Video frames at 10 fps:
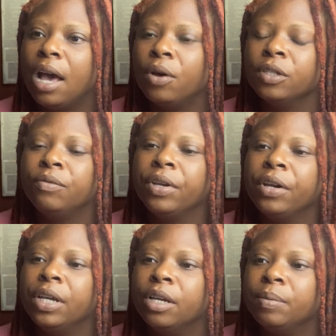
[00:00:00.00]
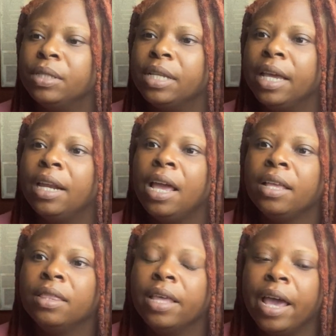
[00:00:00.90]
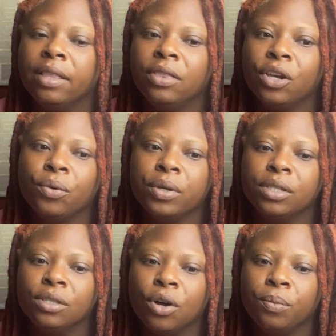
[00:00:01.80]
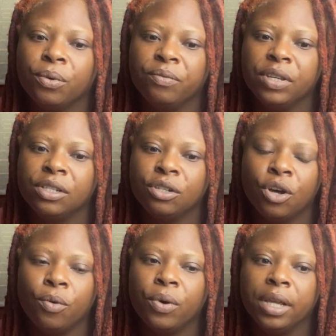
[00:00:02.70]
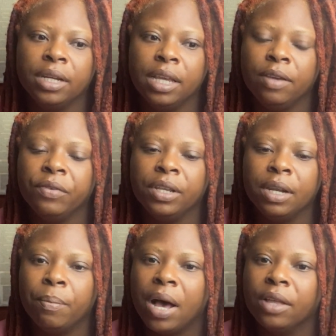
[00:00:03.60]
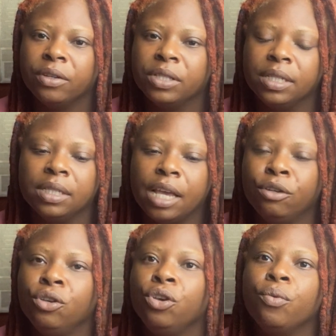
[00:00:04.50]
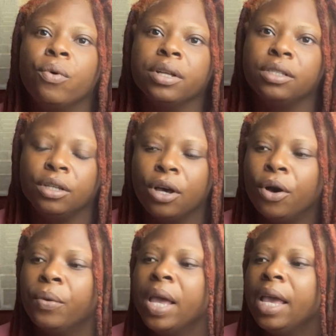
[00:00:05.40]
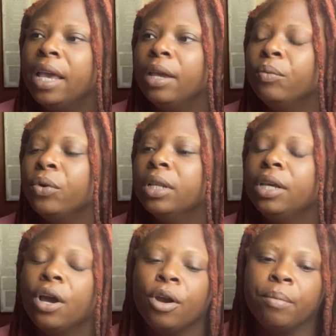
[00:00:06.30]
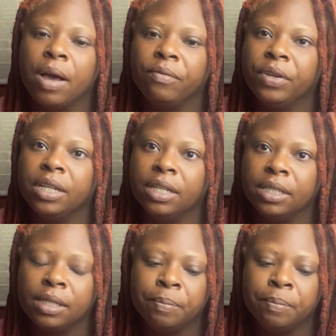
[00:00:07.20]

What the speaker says: I was very upset that there was no provision. No one even bothered to say, do you want to go? It really hurt my feelings.